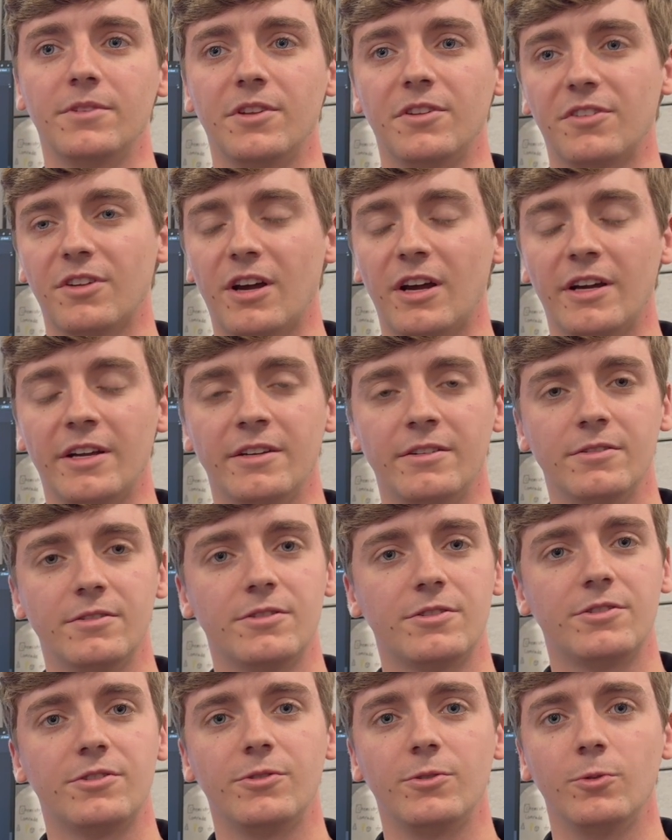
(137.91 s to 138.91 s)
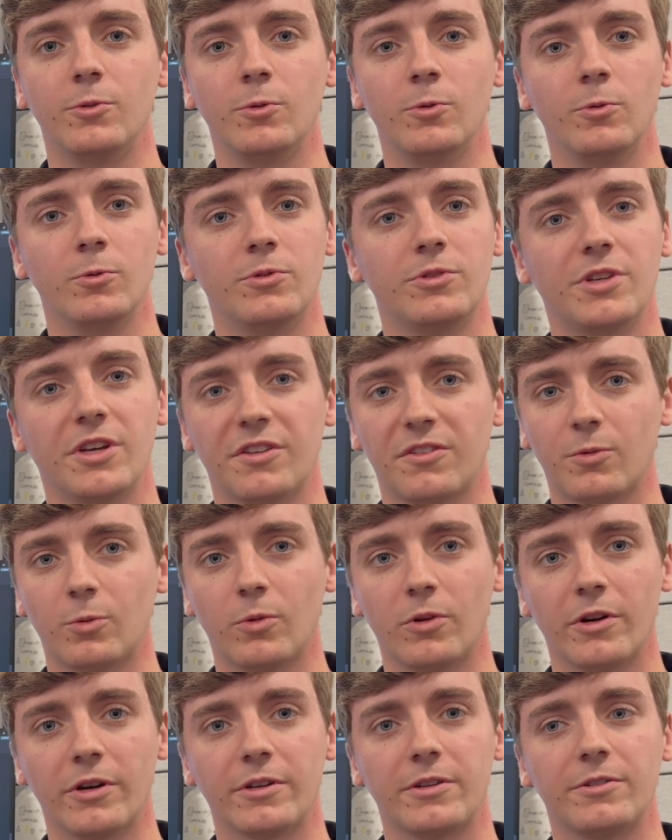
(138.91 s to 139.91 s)
design to test
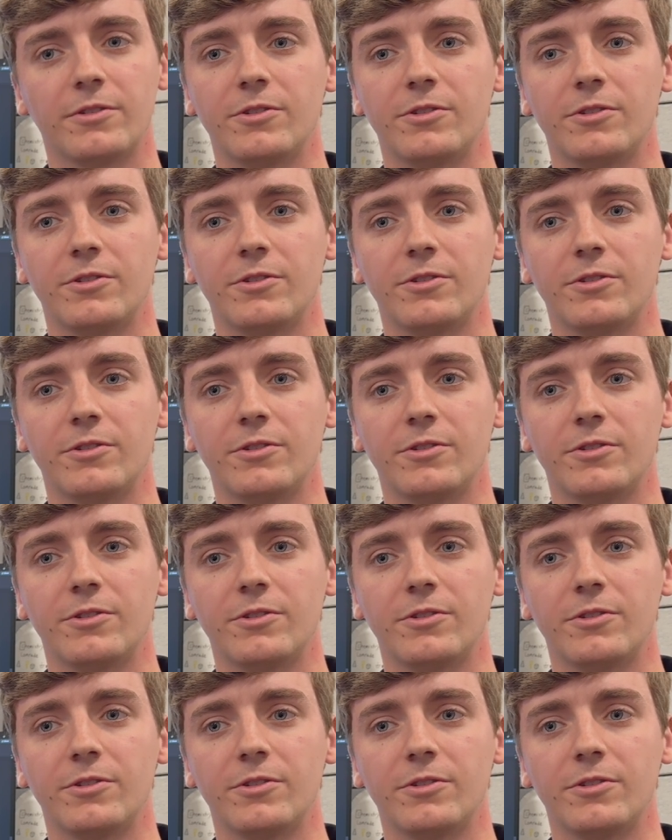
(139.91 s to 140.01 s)
work